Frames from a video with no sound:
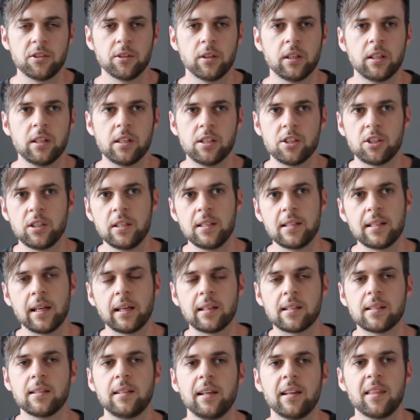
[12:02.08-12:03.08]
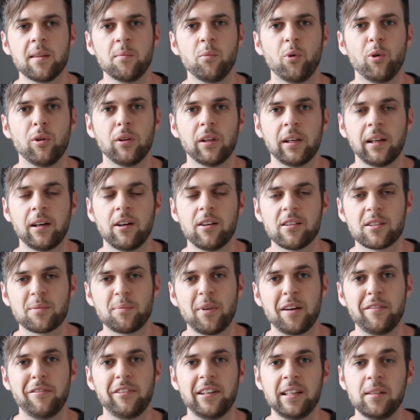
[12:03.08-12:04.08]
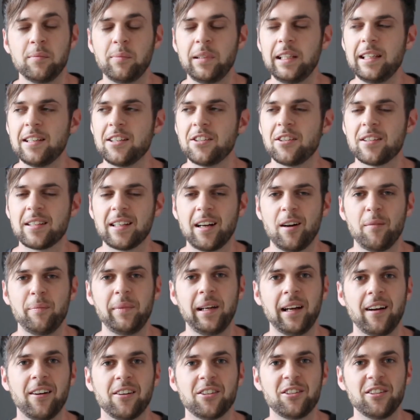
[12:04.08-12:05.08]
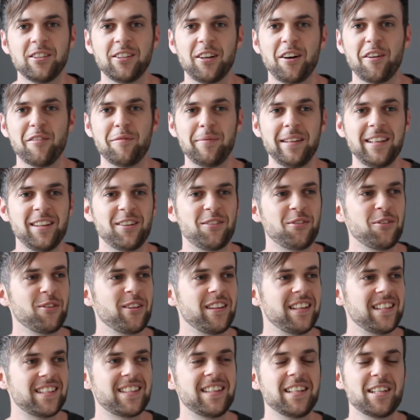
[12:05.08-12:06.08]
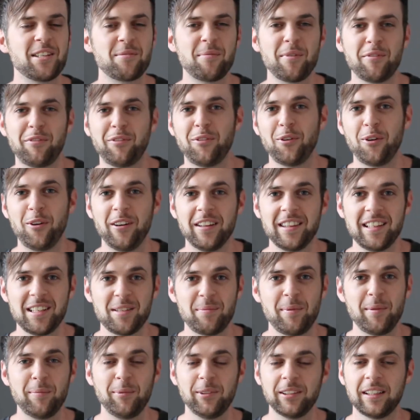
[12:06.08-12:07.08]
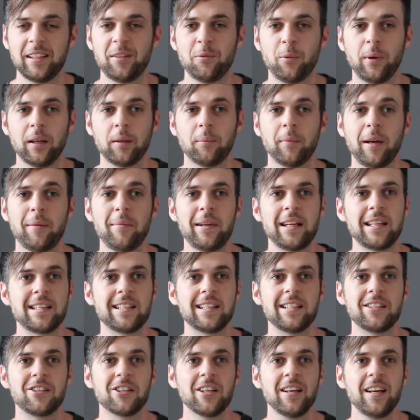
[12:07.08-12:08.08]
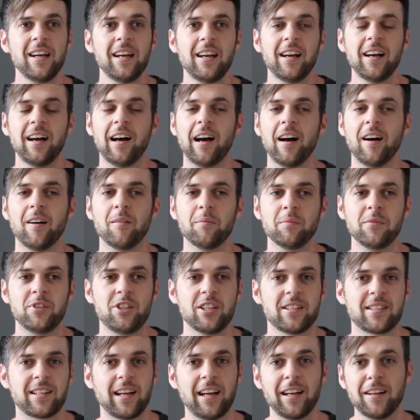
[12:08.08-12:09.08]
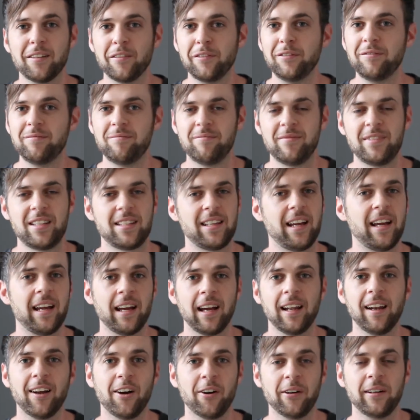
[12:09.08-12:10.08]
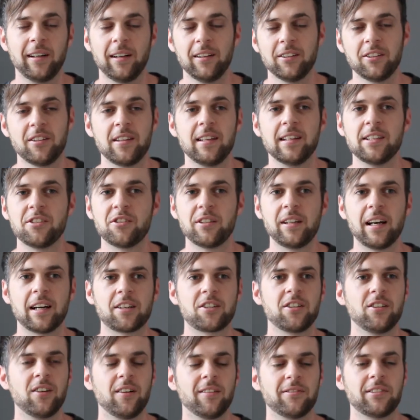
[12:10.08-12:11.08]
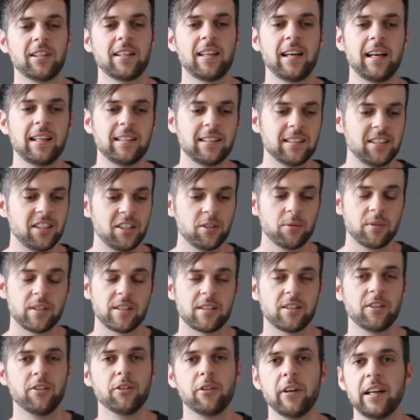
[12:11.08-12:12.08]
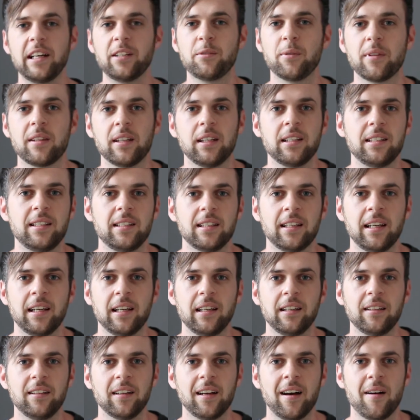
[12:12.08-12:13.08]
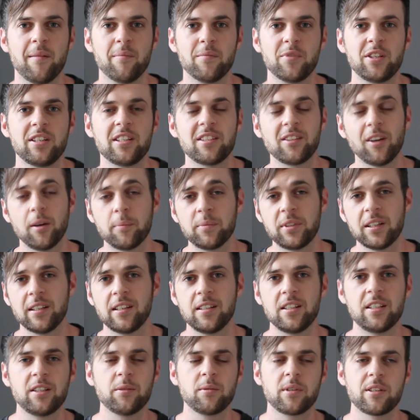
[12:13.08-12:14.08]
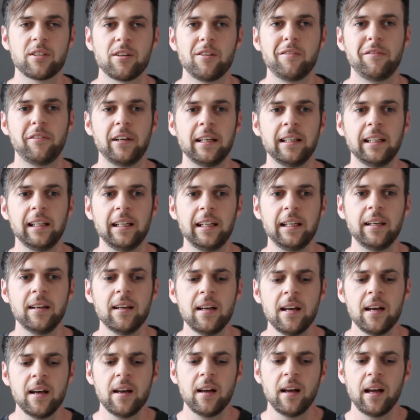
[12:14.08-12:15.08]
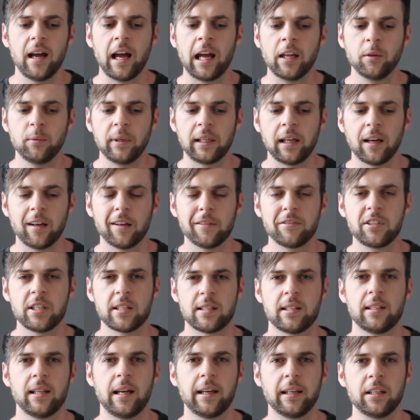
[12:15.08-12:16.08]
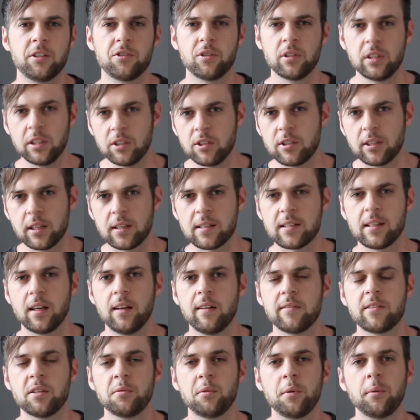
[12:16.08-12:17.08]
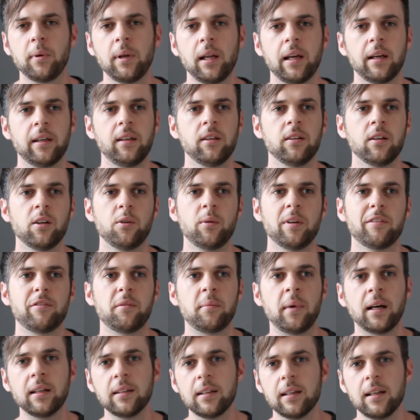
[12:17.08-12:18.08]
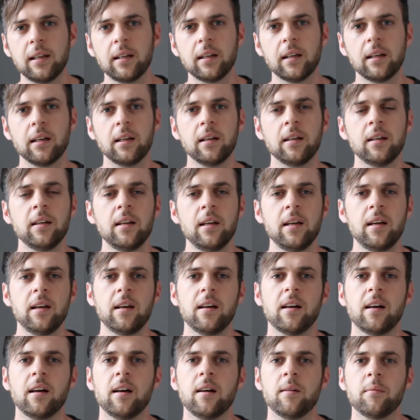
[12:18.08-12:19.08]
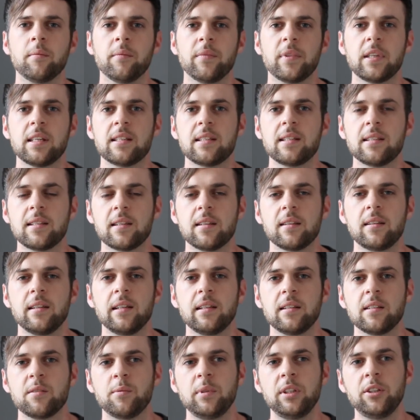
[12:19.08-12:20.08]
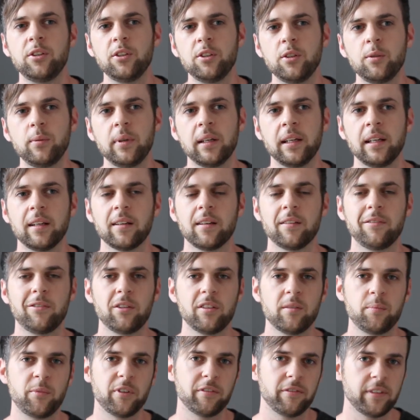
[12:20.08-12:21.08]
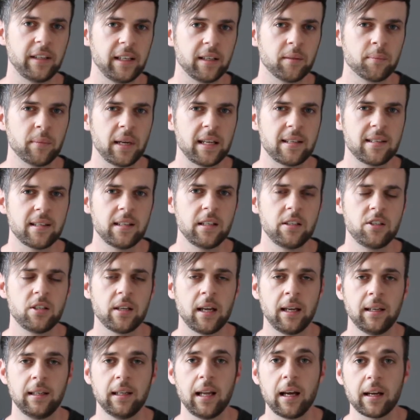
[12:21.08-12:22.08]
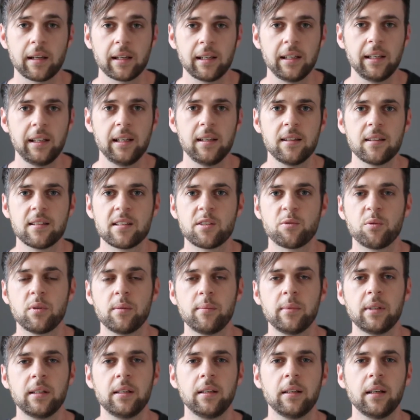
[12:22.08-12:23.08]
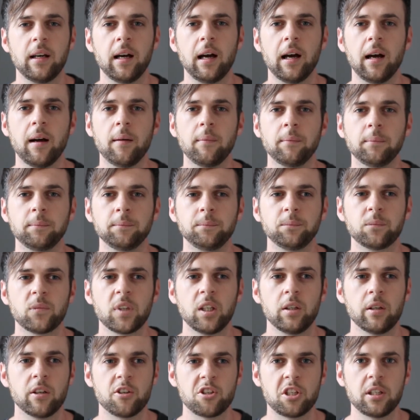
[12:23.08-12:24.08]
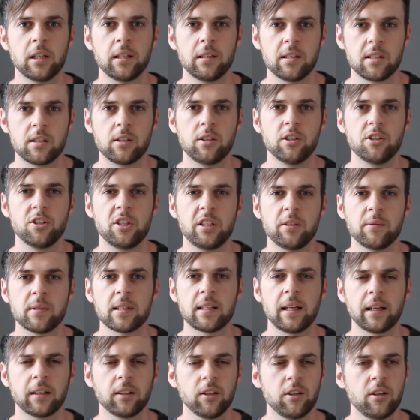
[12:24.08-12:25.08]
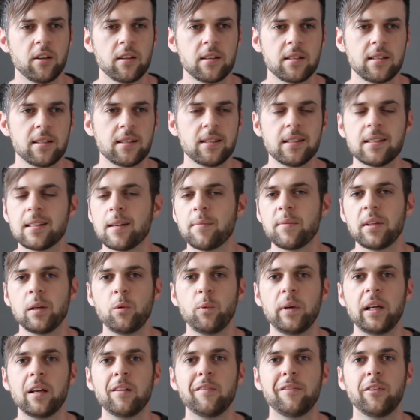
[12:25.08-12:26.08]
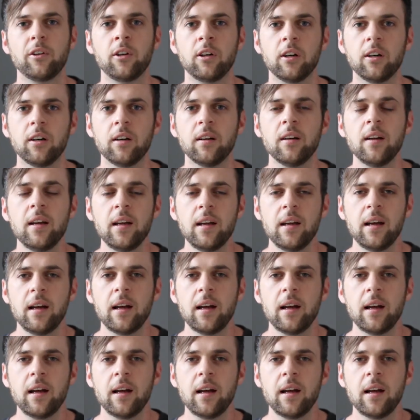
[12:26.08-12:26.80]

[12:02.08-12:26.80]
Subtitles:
to her and she's exiting the mall, and I asked my friend, please just help me out, you know, I've been through these things before and these people didn't want my message. Just kind of say hello and I'll do the introduction after that. And she was so great with it, and she stopped her and she was so friendly, and we kind of just like introduced ourselves and we were like, you know, we're from Handelinge, this is the things we do, we're here for a prophetic message. And luckily this woman, you know, she understood. She was like, no, this isn't something weird for her.